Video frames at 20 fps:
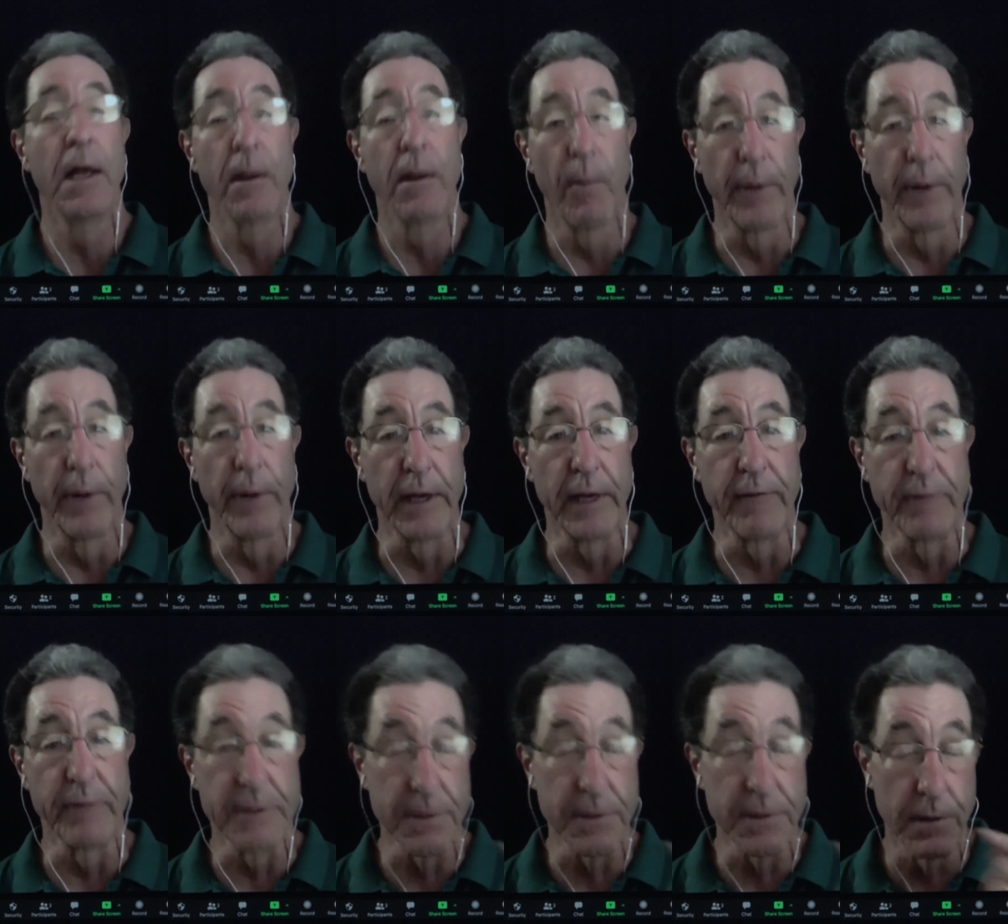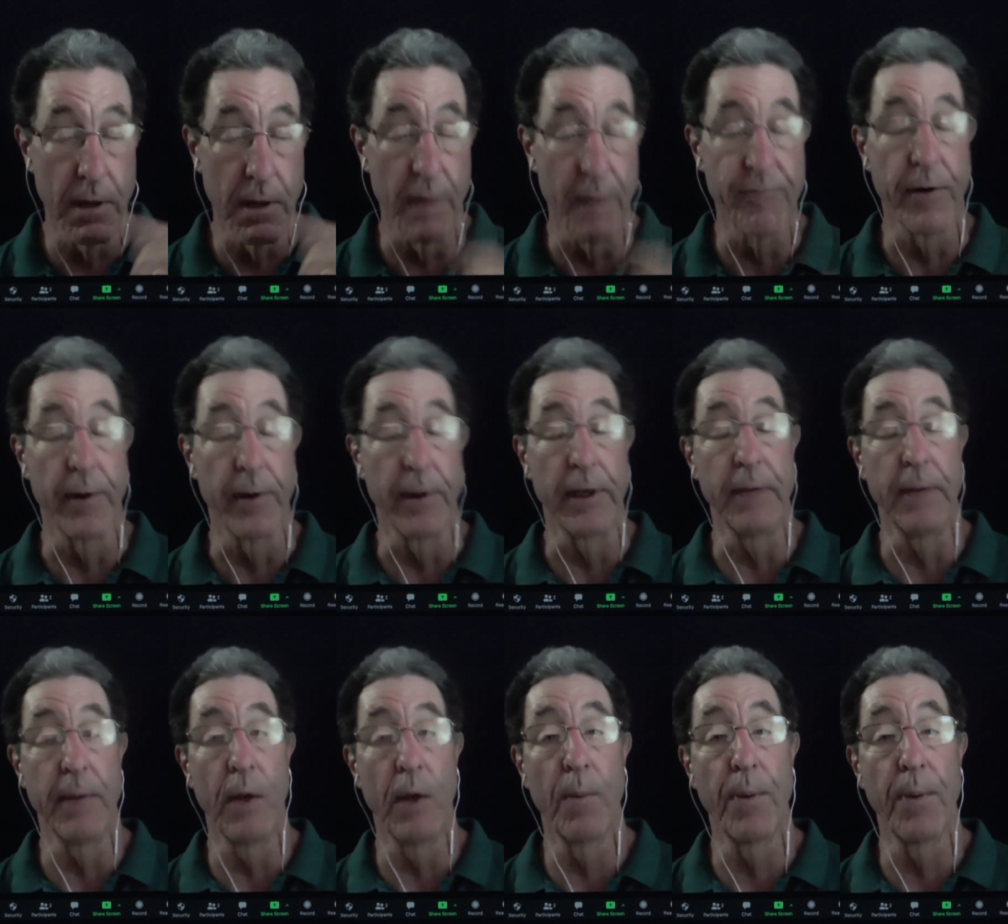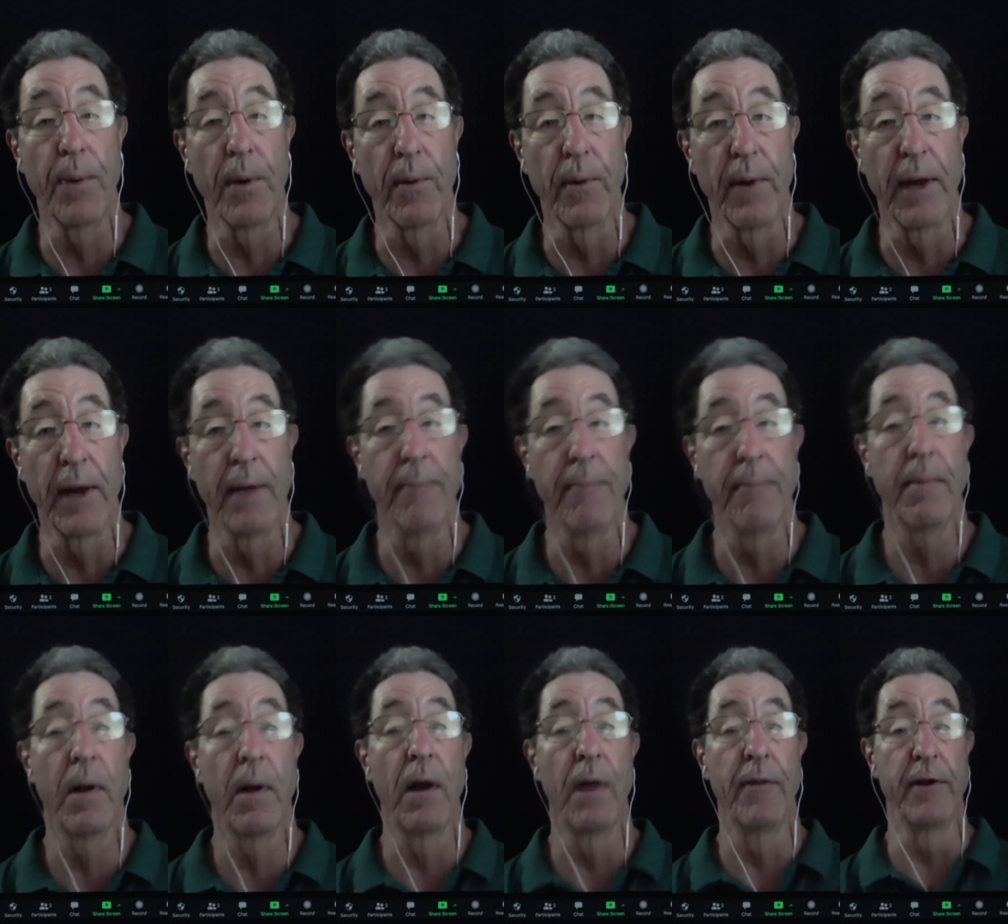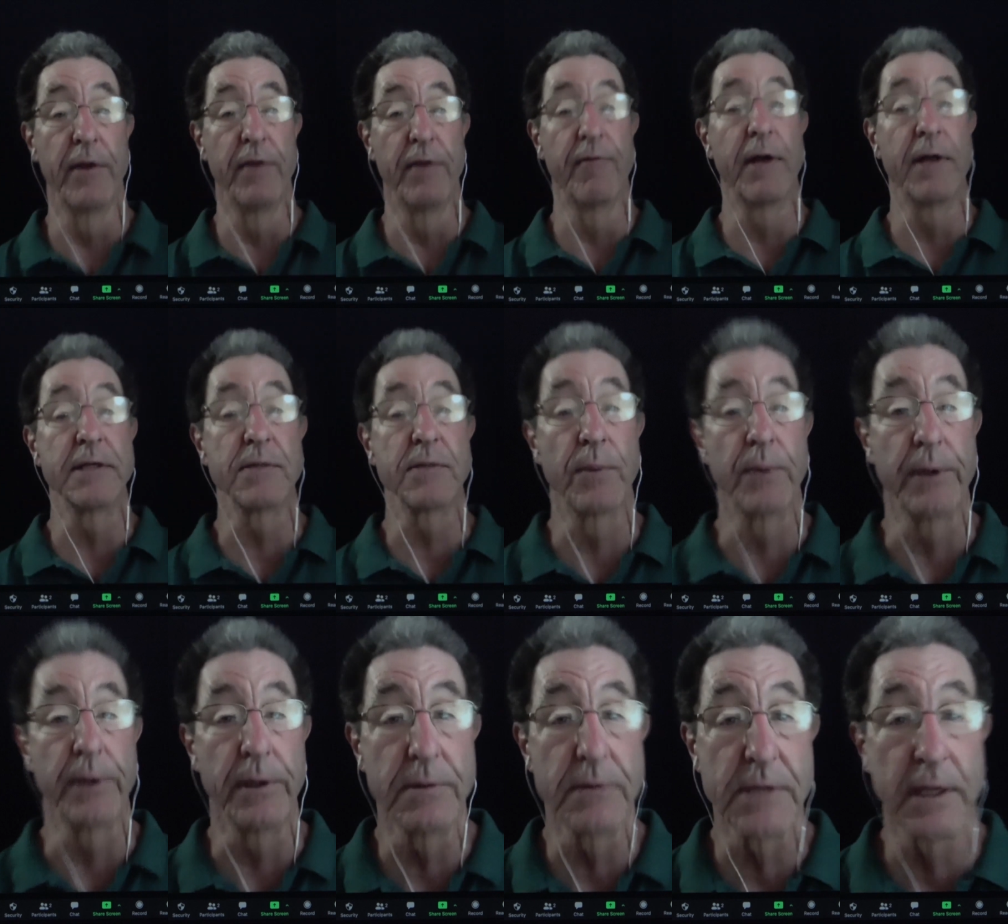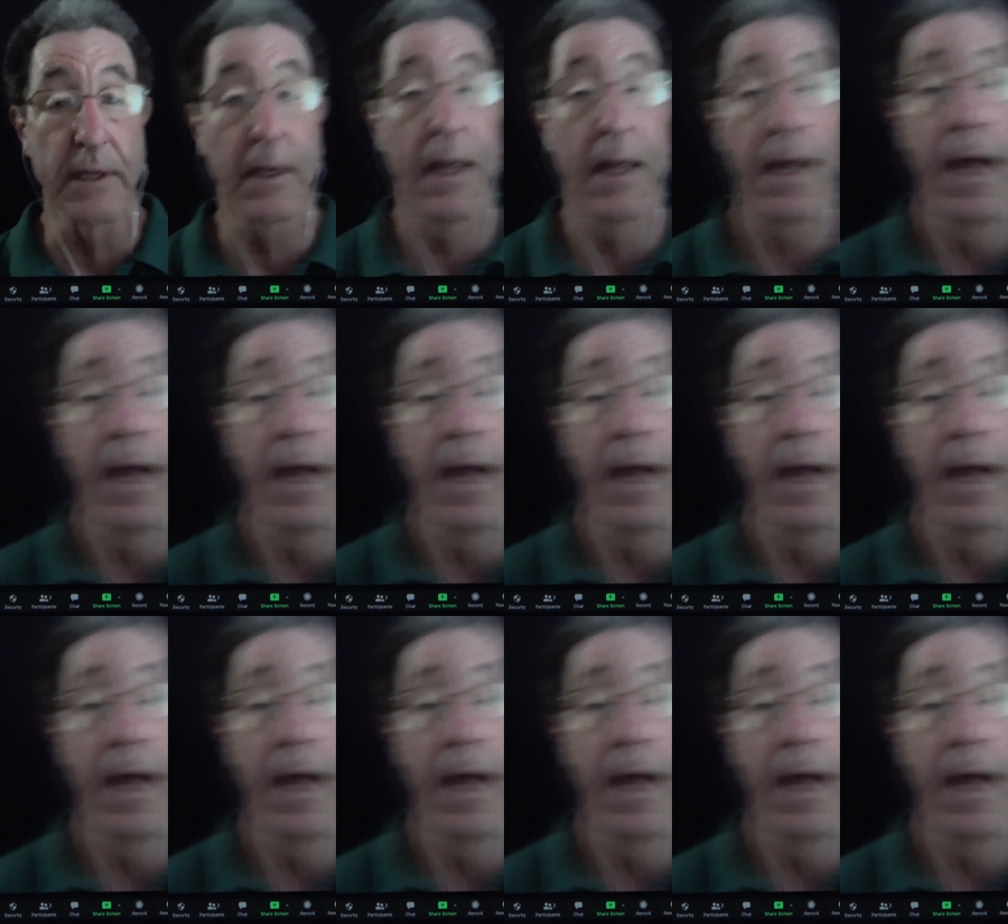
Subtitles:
We can even turn off our email program on the device we're using,